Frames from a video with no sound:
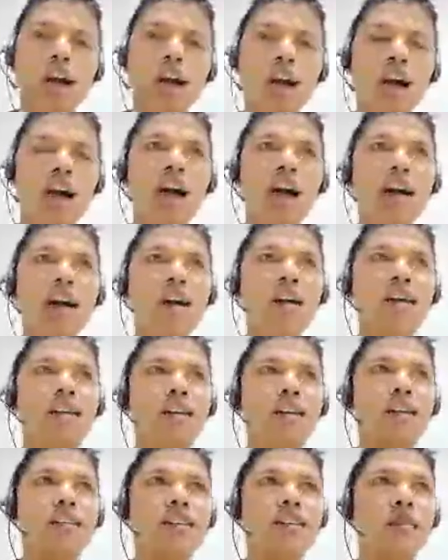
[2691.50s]

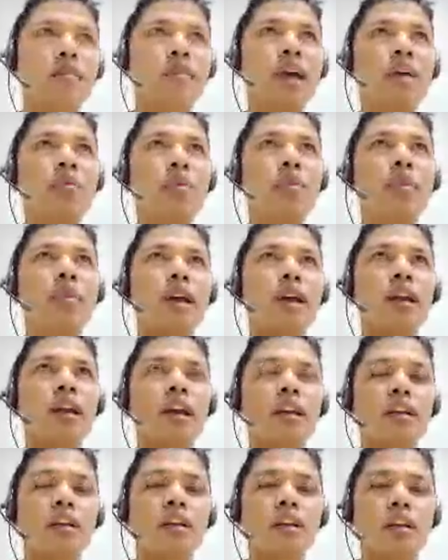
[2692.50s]
and sometimes we make
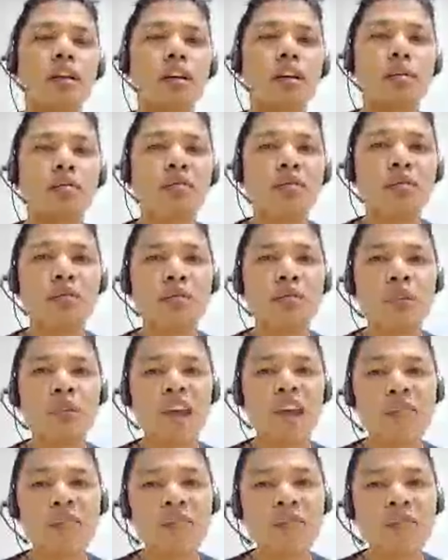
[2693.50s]
like a
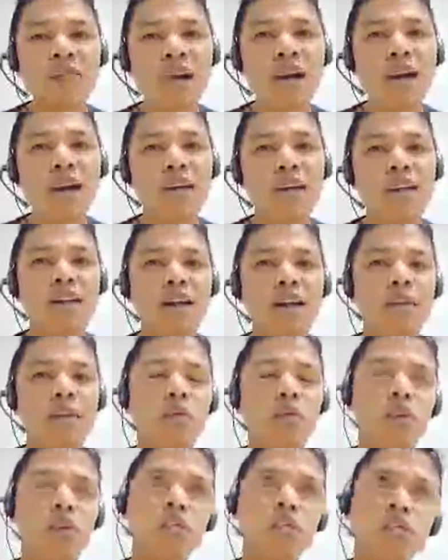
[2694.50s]
campfire,
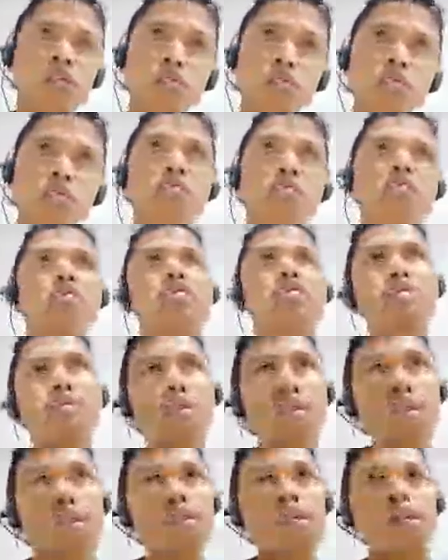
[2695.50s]
and we used to
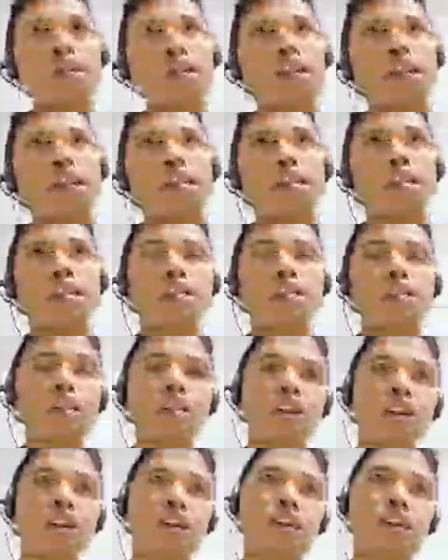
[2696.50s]
sit there like
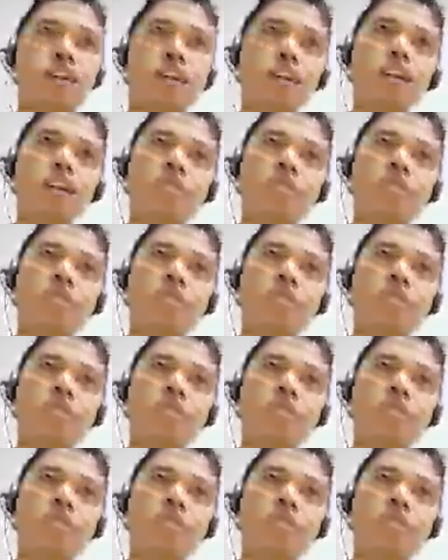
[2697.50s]
till